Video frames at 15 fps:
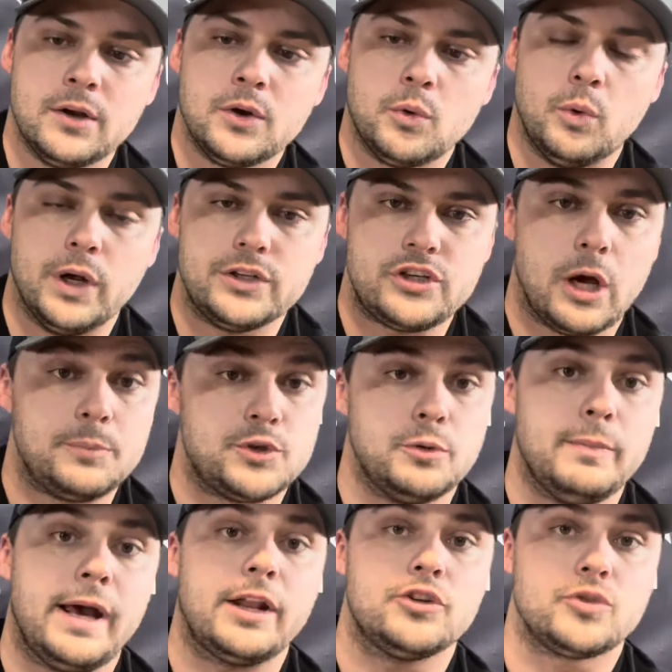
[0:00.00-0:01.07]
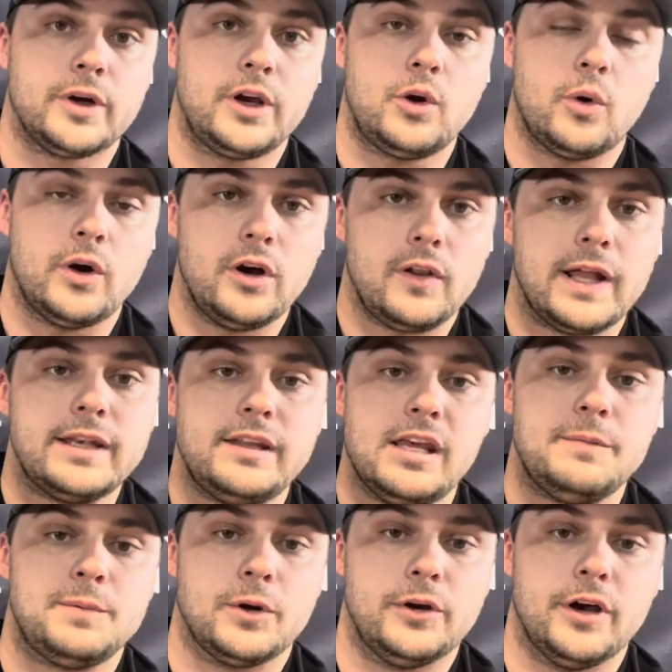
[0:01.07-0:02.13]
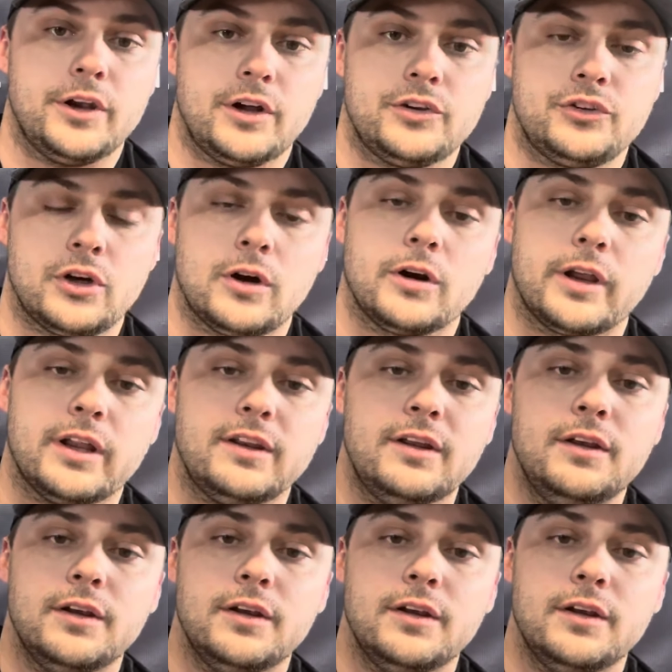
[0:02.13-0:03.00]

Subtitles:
which helps you manage recoil and keep your gun on target.